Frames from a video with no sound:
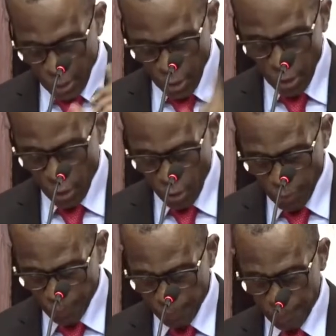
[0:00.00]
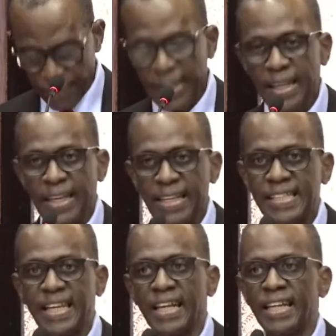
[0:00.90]
Early on, he
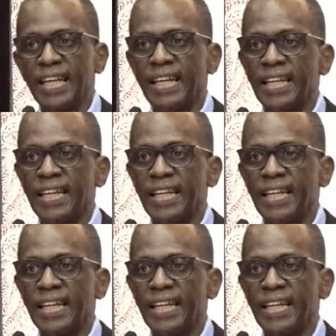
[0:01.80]
said